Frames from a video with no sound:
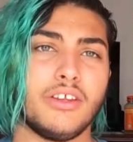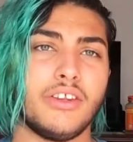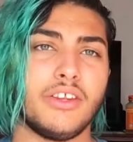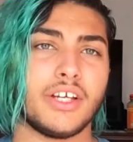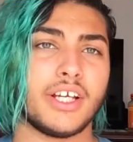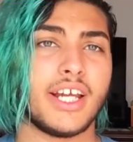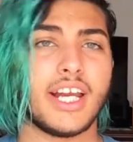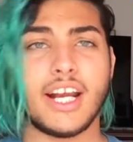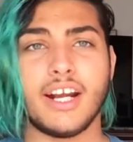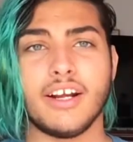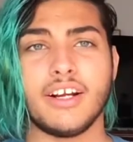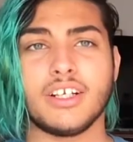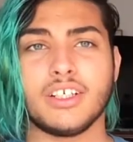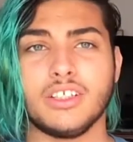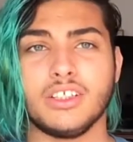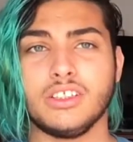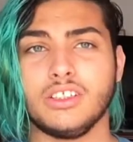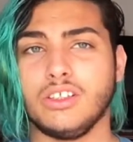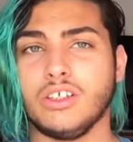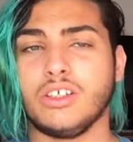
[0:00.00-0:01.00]
The
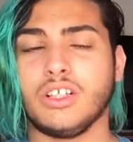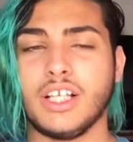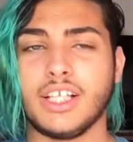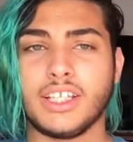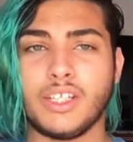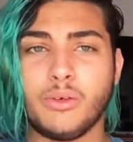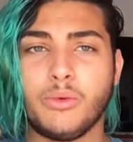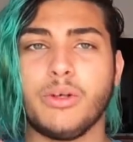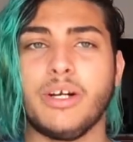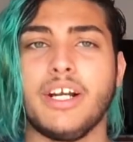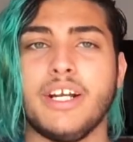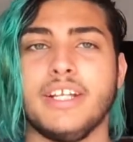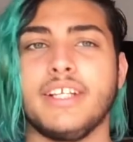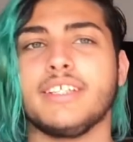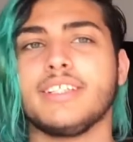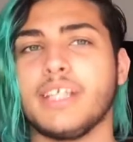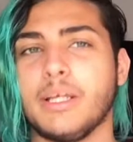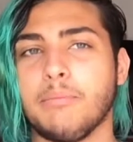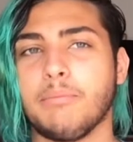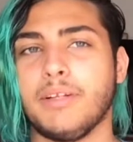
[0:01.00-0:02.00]
characters looked like they were in the
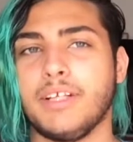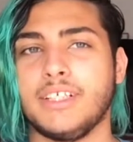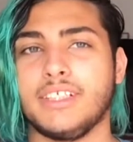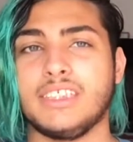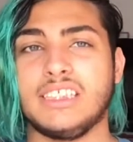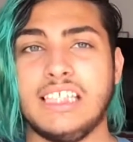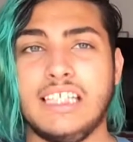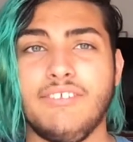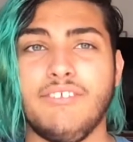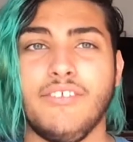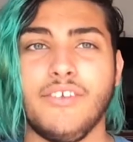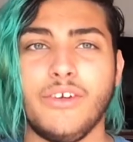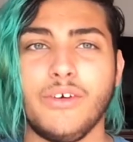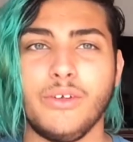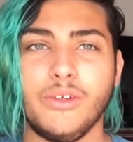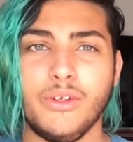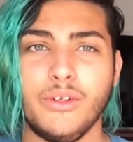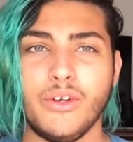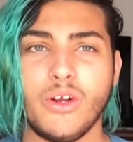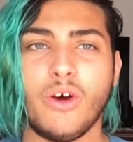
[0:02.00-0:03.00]
same place, even though,
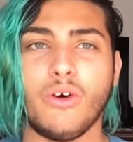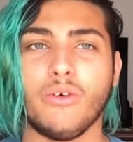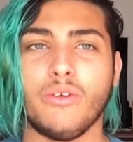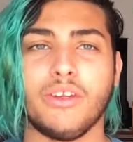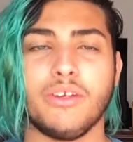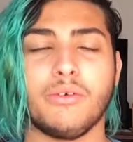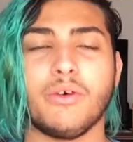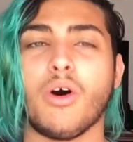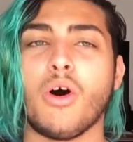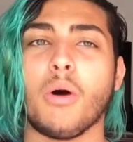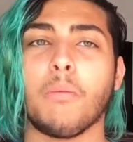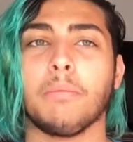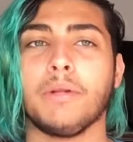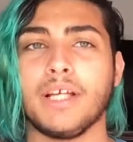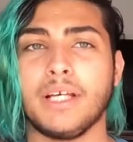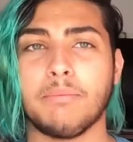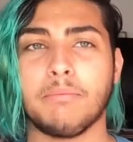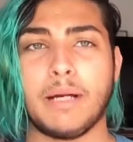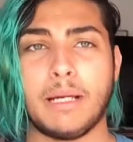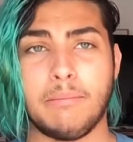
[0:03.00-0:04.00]
you know, they were all
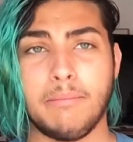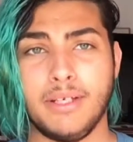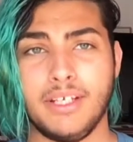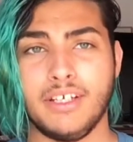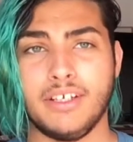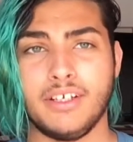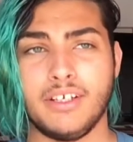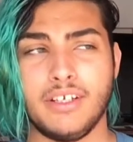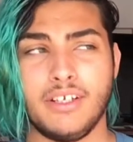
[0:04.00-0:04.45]
played by me.